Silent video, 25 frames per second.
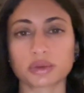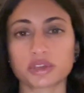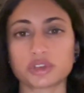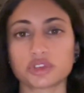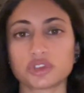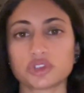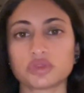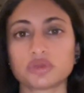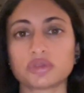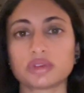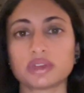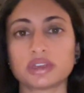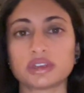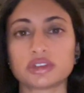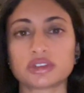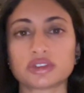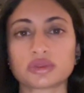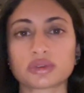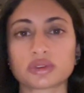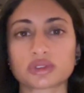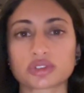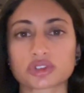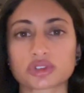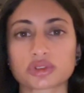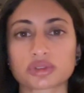do need
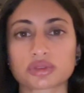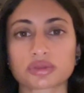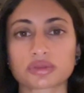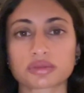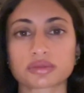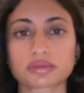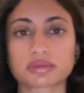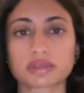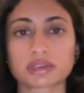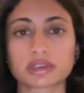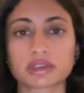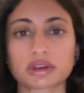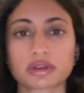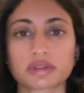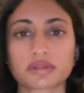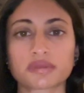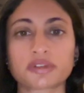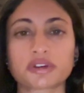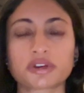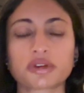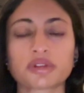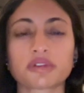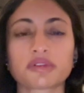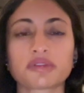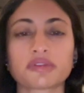to also,
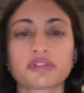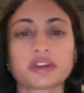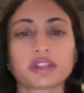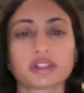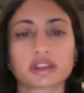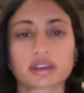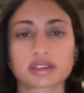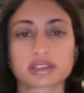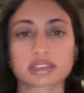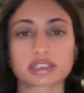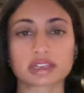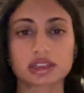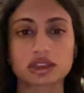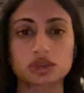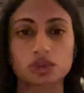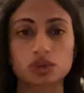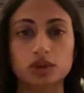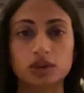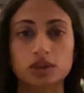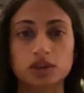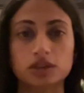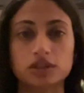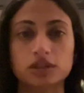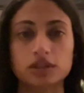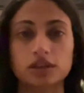feel the feelings. That's
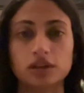what